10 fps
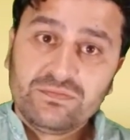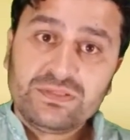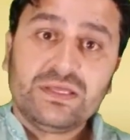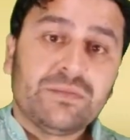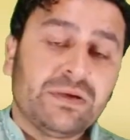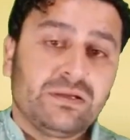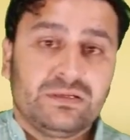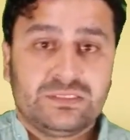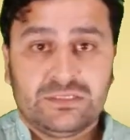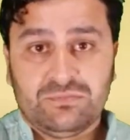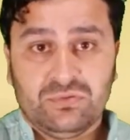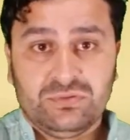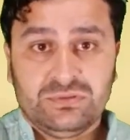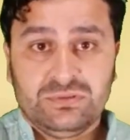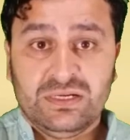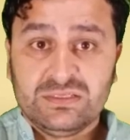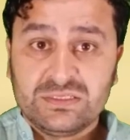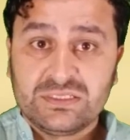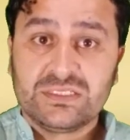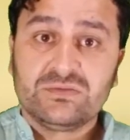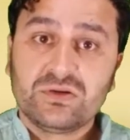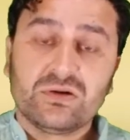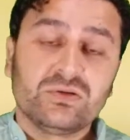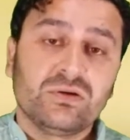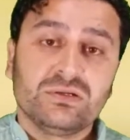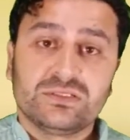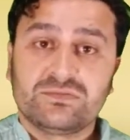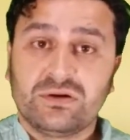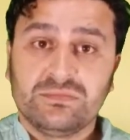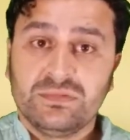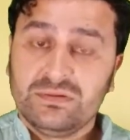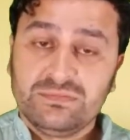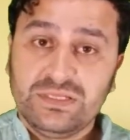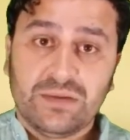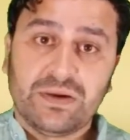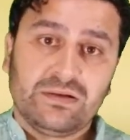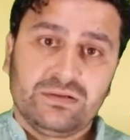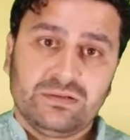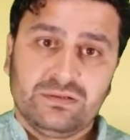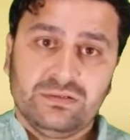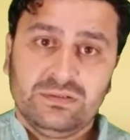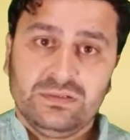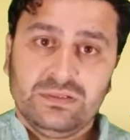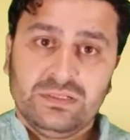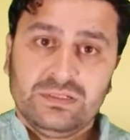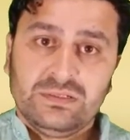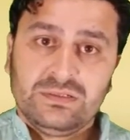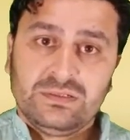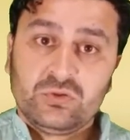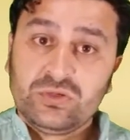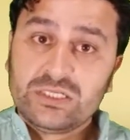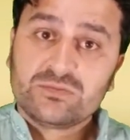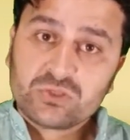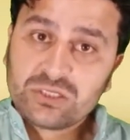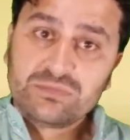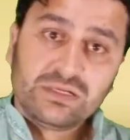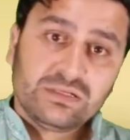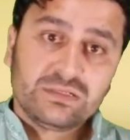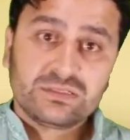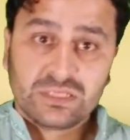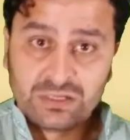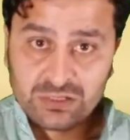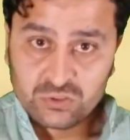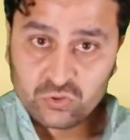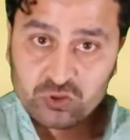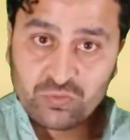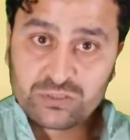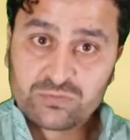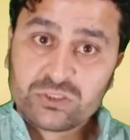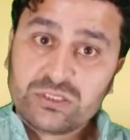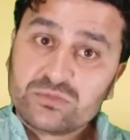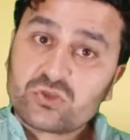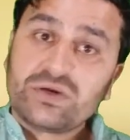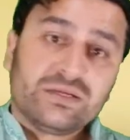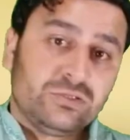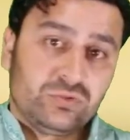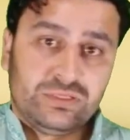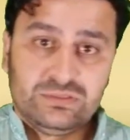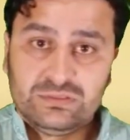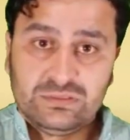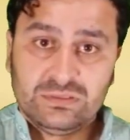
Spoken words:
with the American support and receive dollars from the America. Today's Muslim leaders don't want Muslims to get united.